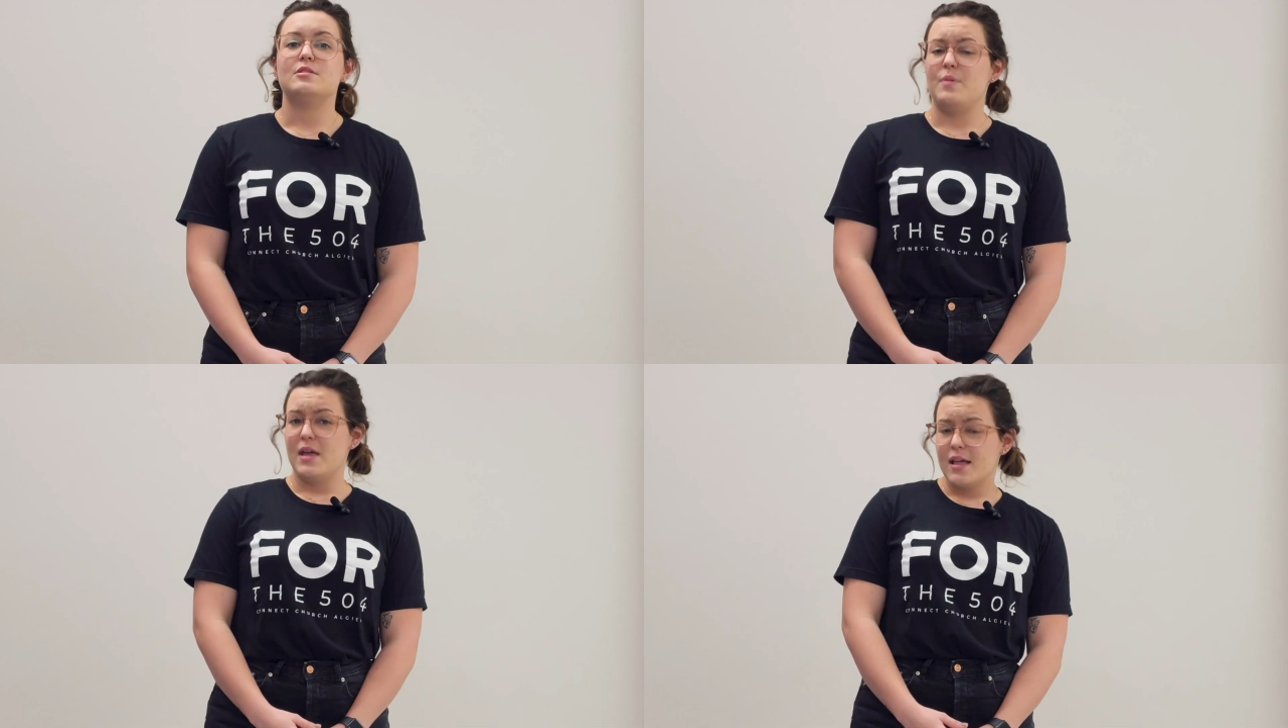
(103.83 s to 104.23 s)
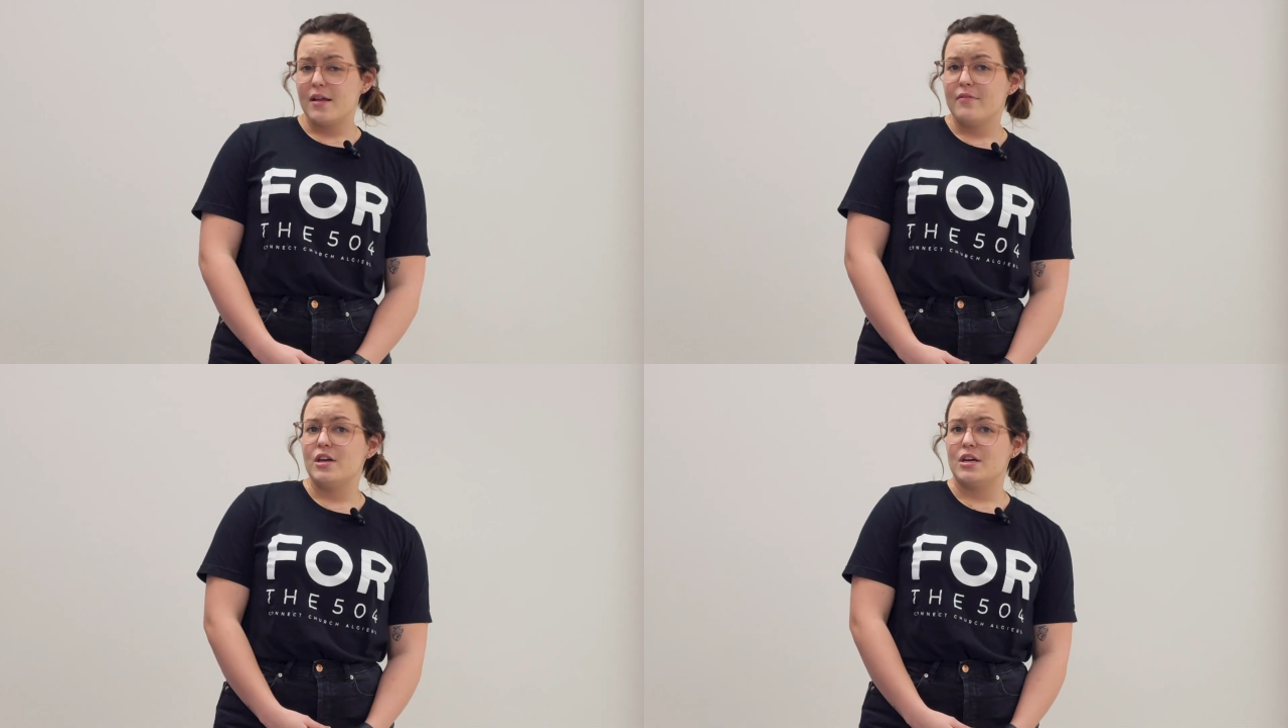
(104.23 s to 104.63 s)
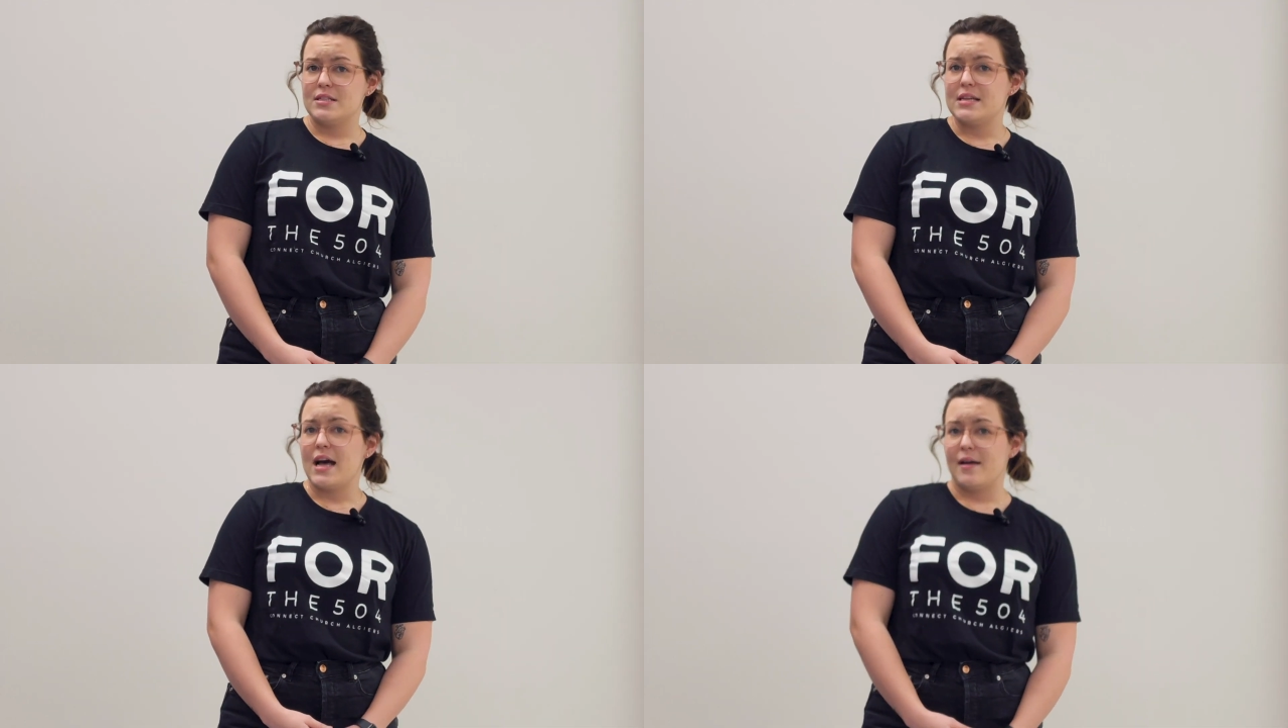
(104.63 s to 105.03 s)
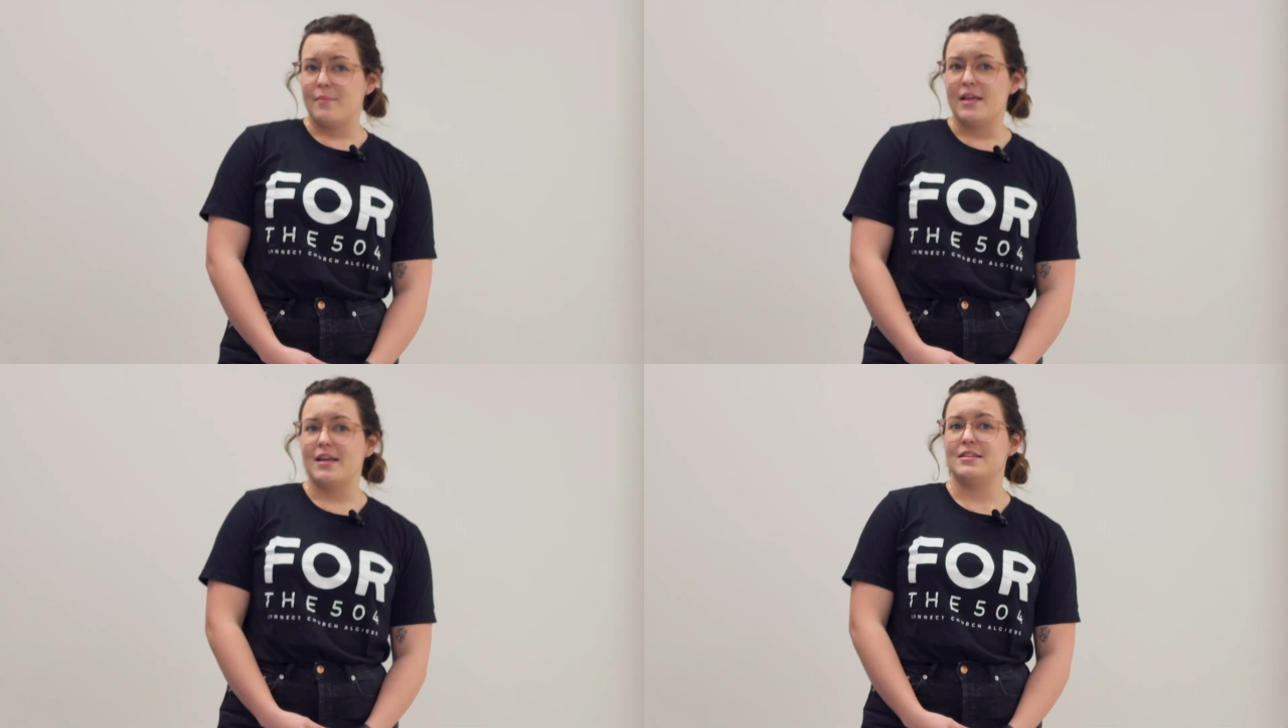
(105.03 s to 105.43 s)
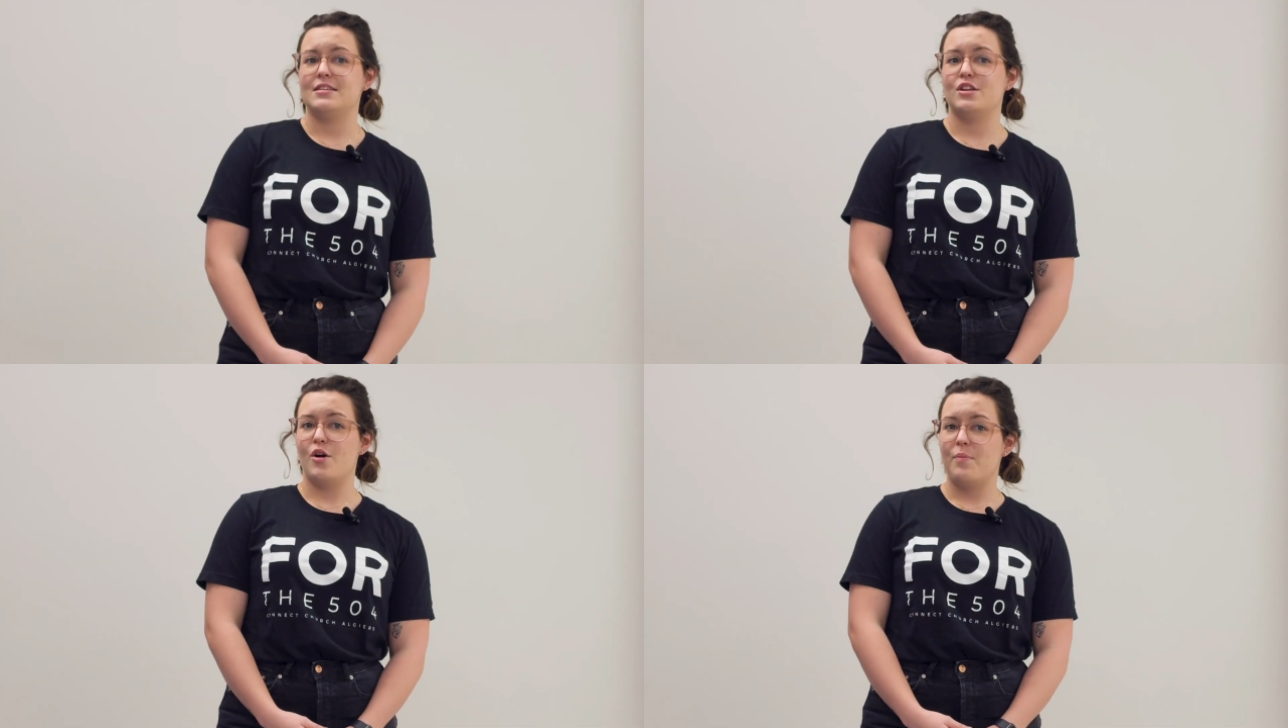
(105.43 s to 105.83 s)
Speaking of a good time and getting
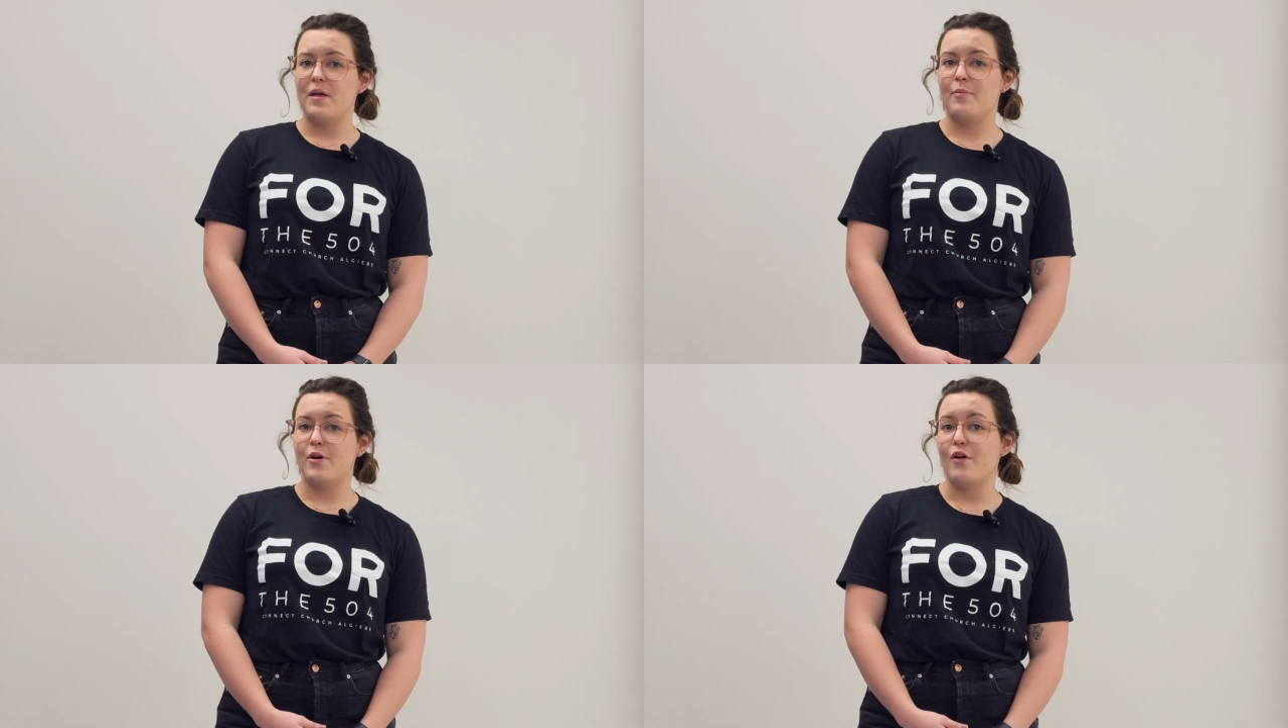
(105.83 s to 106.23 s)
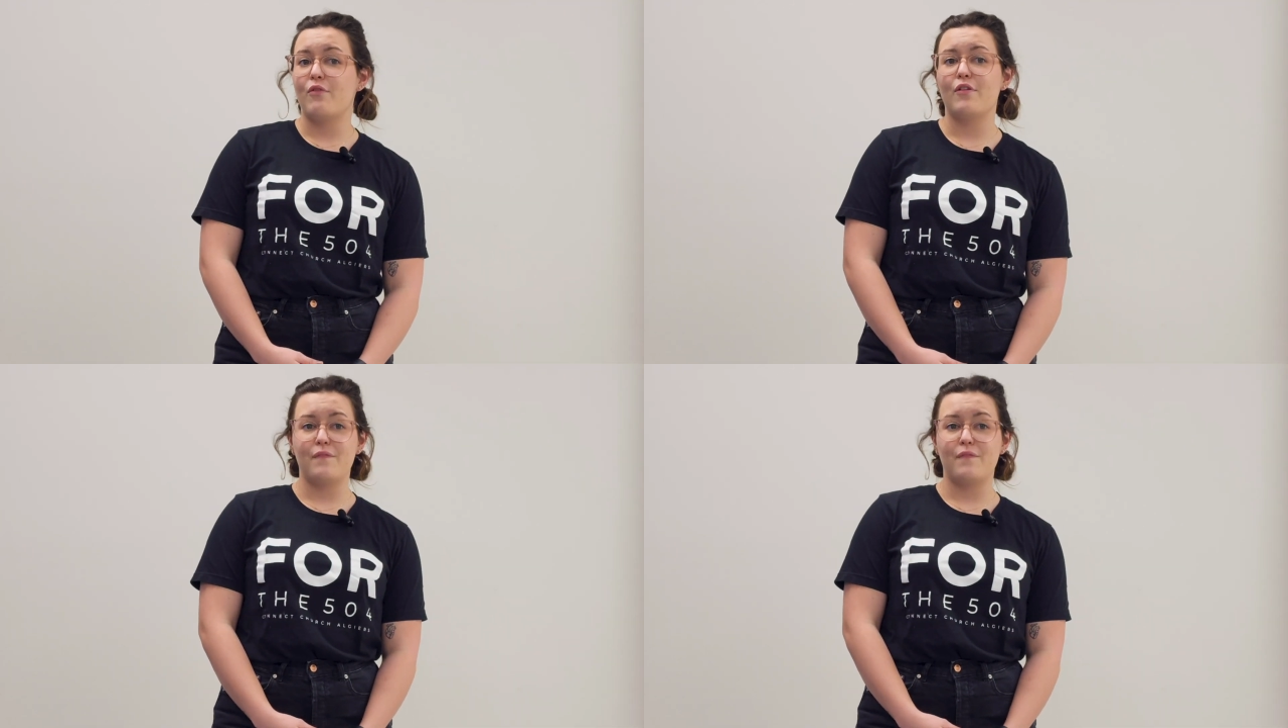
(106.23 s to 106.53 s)
to know people over